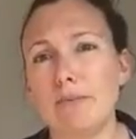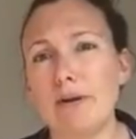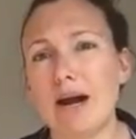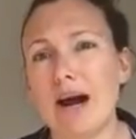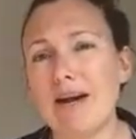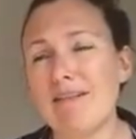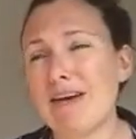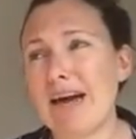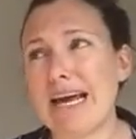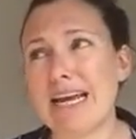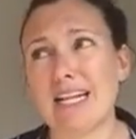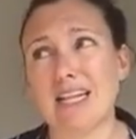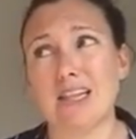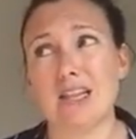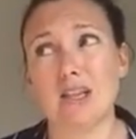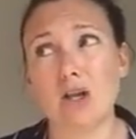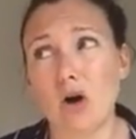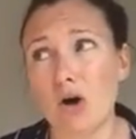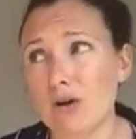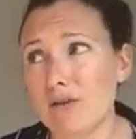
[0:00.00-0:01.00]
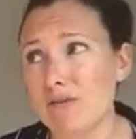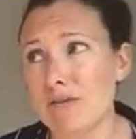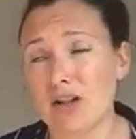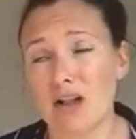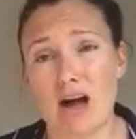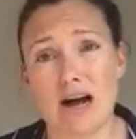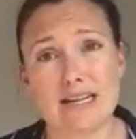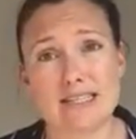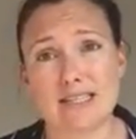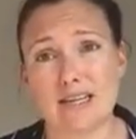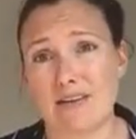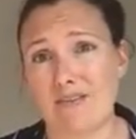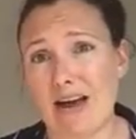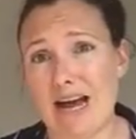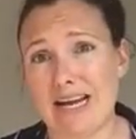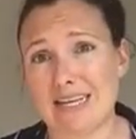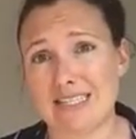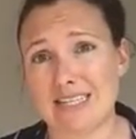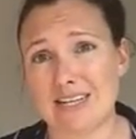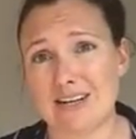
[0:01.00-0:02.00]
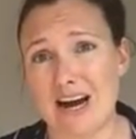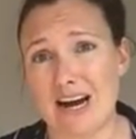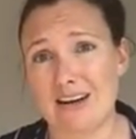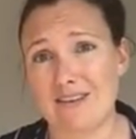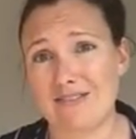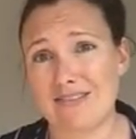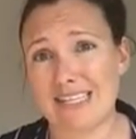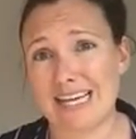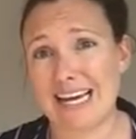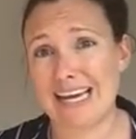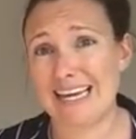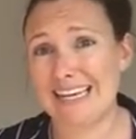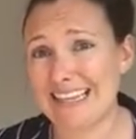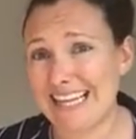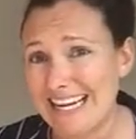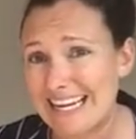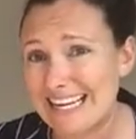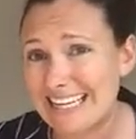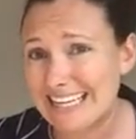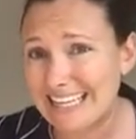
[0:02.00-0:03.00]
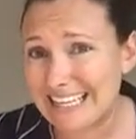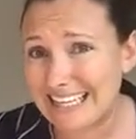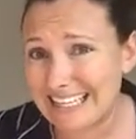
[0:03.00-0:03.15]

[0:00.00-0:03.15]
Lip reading: And I've had a lot of clients that I've had to kind of say, like,